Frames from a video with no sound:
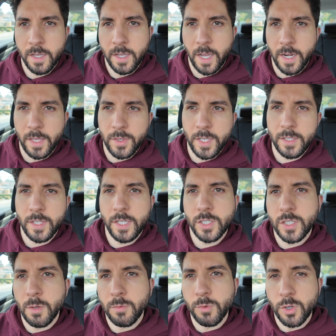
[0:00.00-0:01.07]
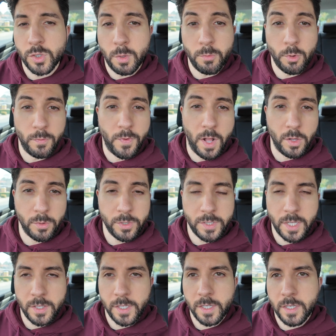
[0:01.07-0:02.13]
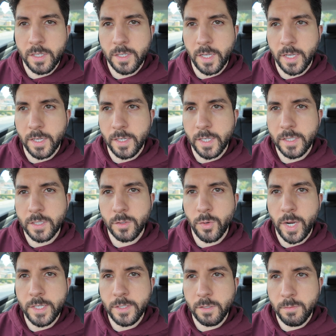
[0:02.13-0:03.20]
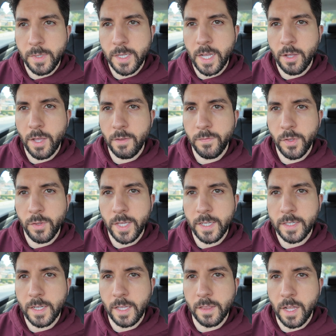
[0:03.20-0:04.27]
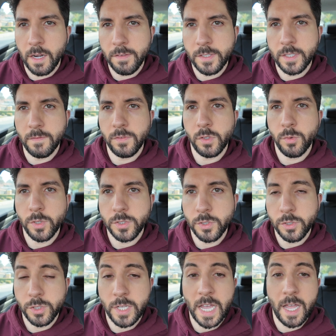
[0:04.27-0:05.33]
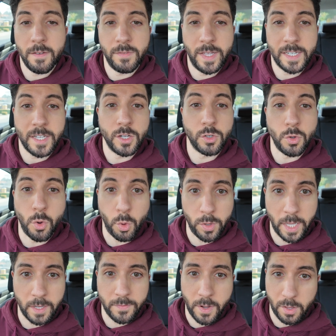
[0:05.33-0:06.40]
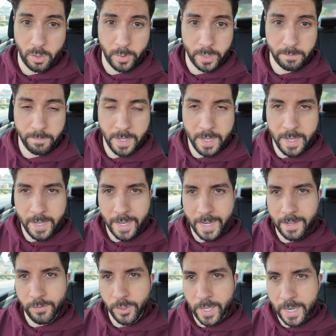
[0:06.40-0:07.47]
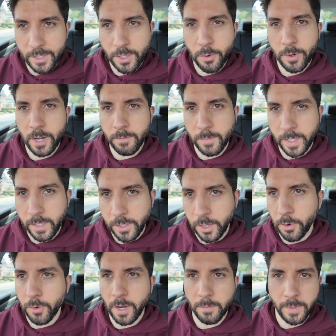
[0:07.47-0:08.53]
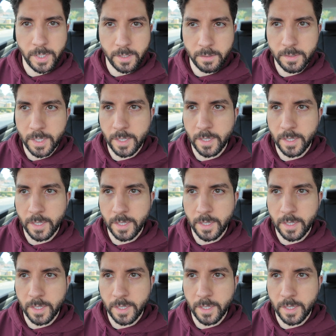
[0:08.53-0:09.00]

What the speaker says: I think these are some of her followers, I think. And it's crazy to me how I feel like a lot of these influencers have like a cult-like following. And if you guys know what I mean, you know what I mean.